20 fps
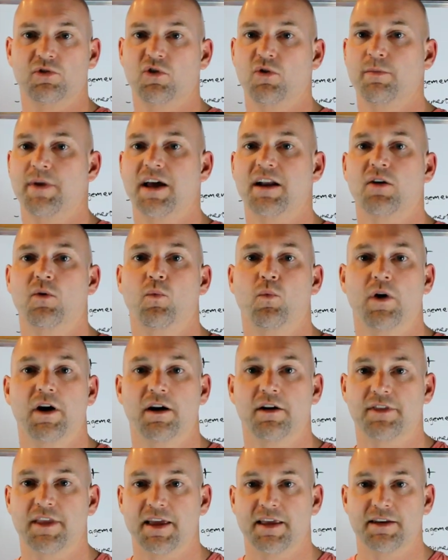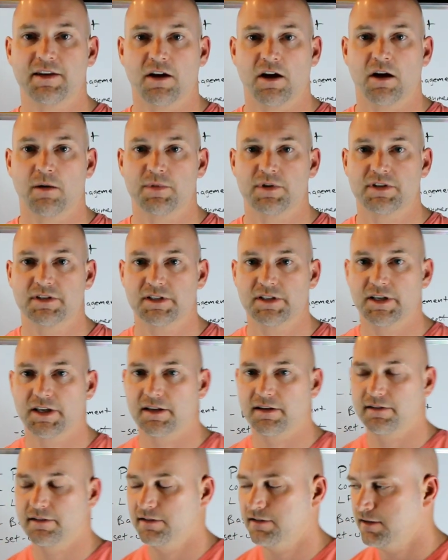no matter where that knob is
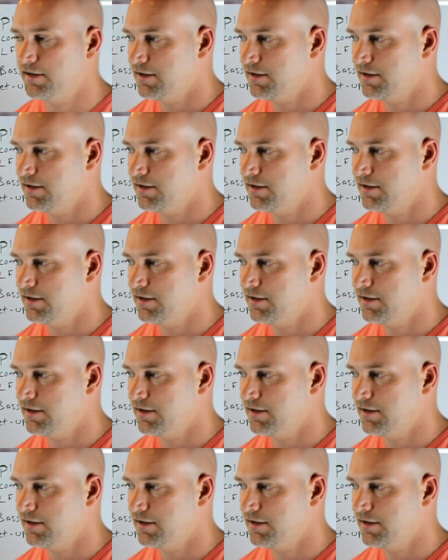set.